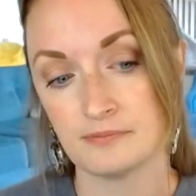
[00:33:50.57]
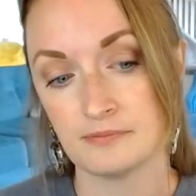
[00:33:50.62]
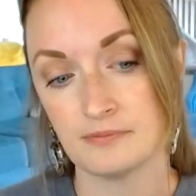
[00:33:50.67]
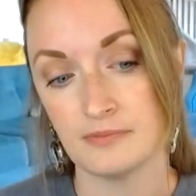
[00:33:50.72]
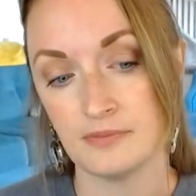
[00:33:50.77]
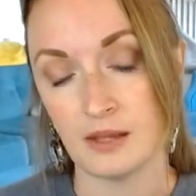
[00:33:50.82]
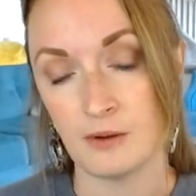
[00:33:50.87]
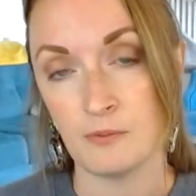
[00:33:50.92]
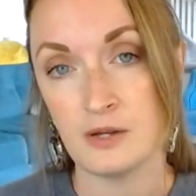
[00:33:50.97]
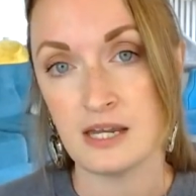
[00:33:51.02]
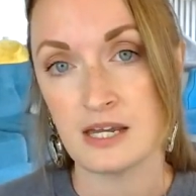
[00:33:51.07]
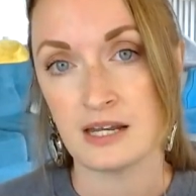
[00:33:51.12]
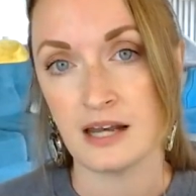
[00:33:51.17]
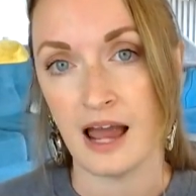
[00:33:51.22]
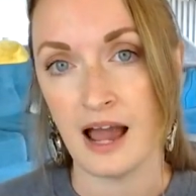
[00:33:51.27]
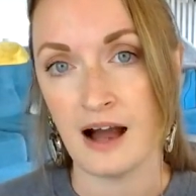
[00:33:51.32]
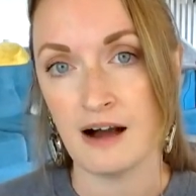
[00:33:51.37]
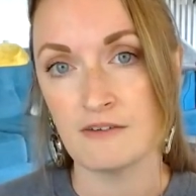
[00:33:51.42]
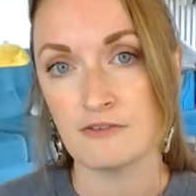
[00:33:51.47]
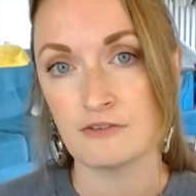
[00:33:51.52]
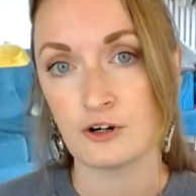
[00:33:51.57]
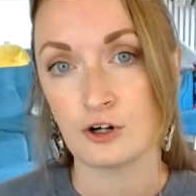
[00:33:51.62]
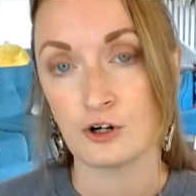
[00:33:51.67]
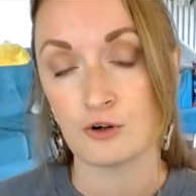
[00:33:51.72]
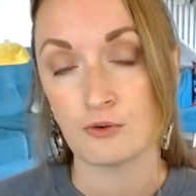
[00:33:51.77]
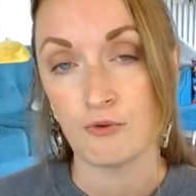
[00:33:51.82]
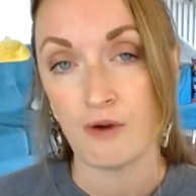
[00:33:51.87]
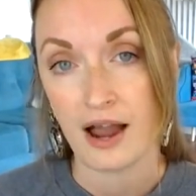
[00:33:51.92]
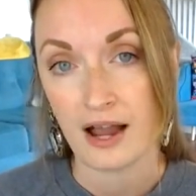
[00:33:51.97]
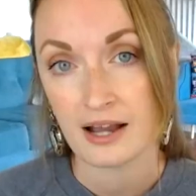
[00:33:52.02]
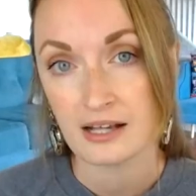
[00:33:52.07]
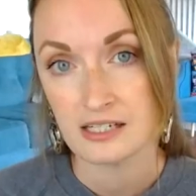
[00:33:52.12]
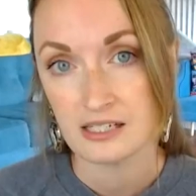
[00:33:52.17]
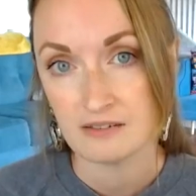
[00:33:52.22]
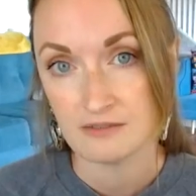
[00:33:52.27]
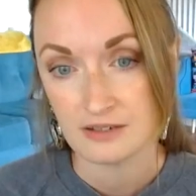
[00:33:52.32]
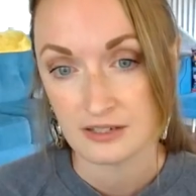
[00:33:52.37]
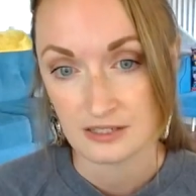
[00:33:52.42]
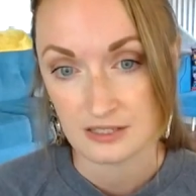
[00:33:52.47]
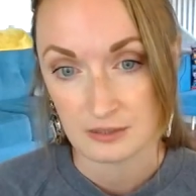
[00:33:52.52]
then we can have corrective
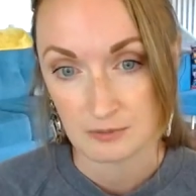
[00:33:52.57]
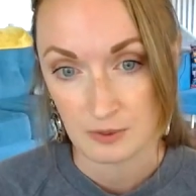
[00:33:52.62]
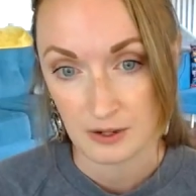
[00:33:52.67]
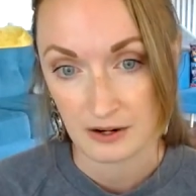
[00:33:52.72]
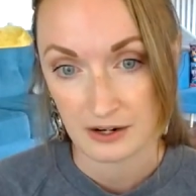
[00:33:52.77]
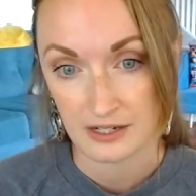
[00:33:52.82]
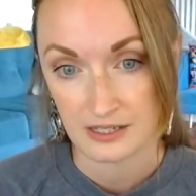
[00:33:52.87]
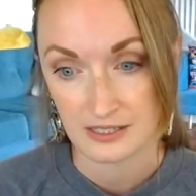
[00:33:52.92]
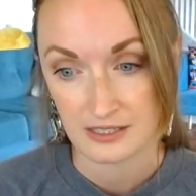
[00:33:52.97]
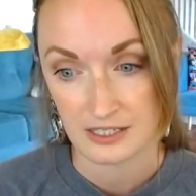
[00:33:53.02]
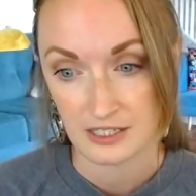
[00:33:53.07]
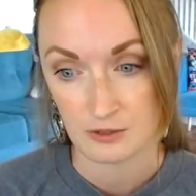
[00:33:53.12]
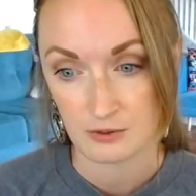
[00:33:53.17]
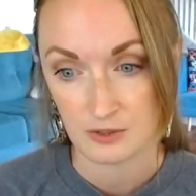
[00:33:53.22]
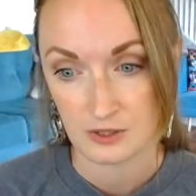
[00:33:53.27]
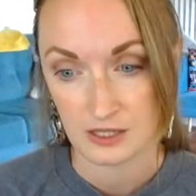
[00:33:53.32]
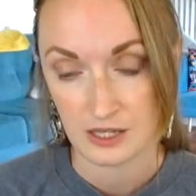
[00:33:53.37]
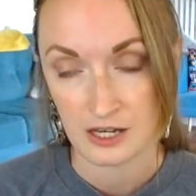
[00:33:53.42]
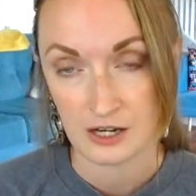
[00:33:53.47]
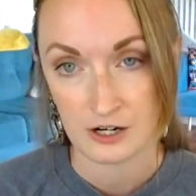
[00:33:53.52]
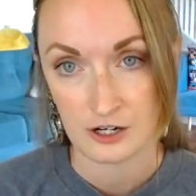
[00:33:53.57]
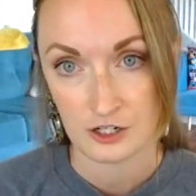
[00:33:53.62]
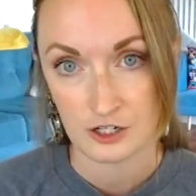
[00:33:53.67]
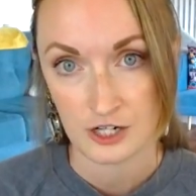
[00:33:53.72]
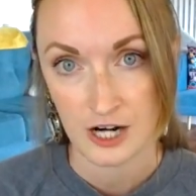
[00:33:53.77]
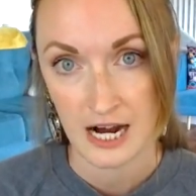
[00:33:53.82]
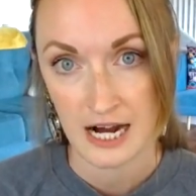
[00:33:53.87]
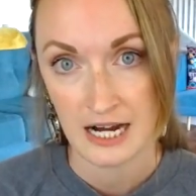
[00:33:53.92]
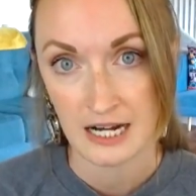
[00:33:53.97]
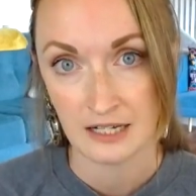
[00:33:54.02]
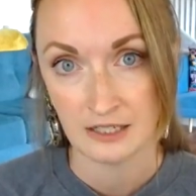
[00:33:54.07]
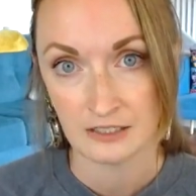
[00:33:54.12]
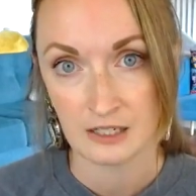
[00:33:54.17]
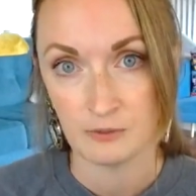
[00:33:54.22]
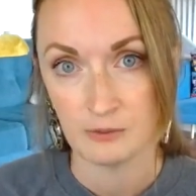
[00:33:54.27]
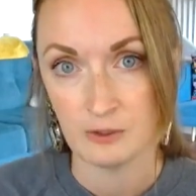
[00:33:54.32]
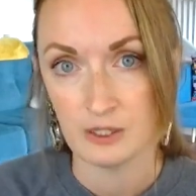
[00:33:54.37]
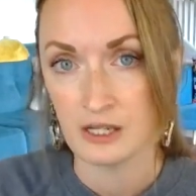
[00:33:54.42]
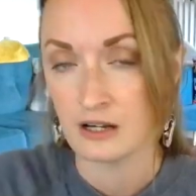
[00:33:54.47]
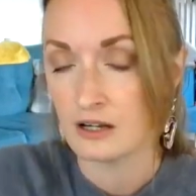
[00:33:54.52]
experiences with the inner child and
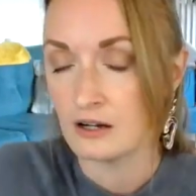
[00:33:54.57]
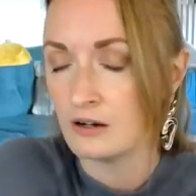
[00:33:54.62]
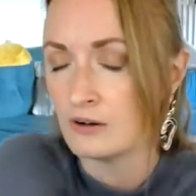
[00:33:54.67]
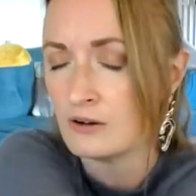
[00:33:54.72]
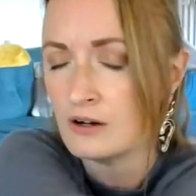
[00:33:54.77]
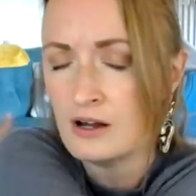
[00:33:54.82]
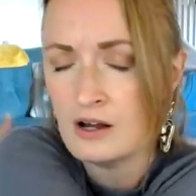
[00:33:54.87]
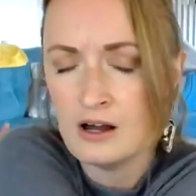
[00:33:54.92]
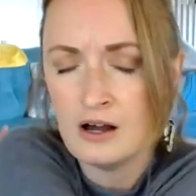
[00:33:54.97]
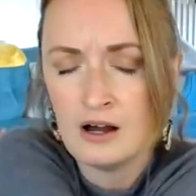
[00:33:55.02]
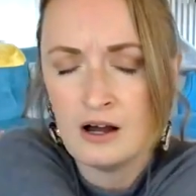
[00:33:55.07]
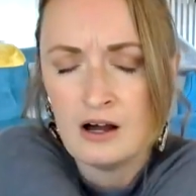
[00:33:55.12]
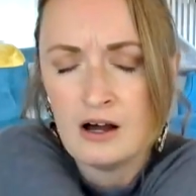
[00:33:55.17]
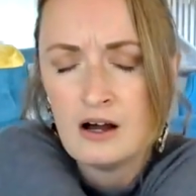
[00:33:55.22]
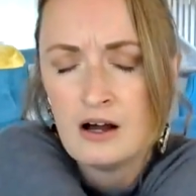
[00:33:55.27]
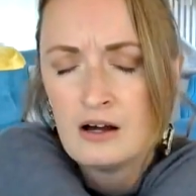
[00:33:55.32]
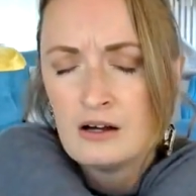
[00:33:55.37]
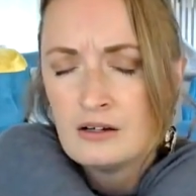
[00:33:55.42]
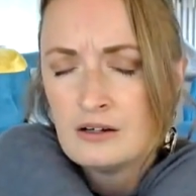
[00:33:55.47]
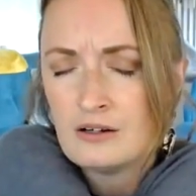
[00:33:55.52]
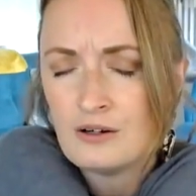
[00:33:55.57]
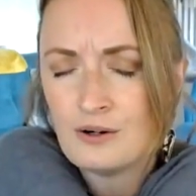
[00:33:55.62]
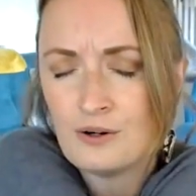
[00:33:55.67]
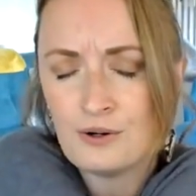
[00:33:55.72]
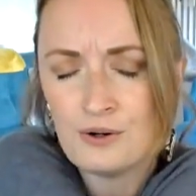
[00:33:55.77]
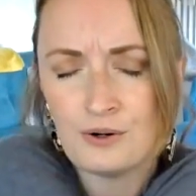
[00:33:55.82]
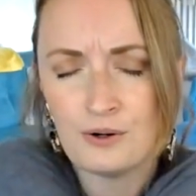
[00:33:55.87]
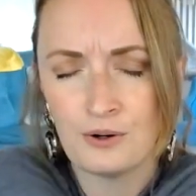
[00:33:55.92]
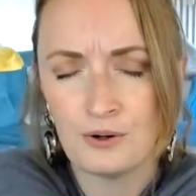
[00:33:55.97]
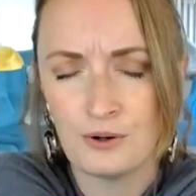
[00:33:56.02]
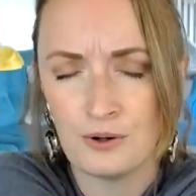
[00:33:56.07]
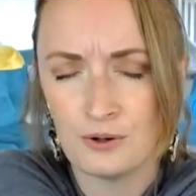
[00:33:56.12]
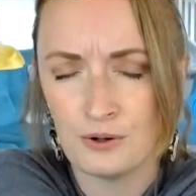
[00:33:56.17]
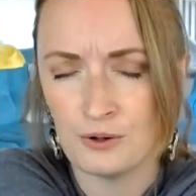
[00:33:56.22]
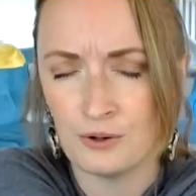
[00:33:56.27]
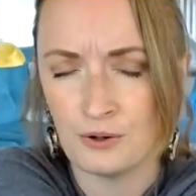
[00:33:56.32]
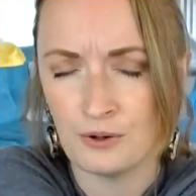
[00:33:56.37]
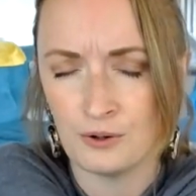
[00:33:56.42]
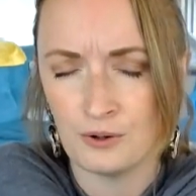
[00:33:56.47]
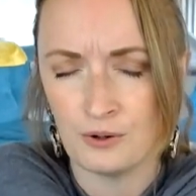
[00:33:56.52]
we can go,
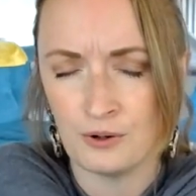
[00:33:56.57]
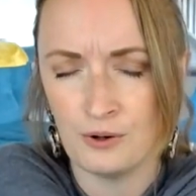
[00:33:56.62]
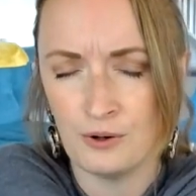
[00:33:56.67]
oh,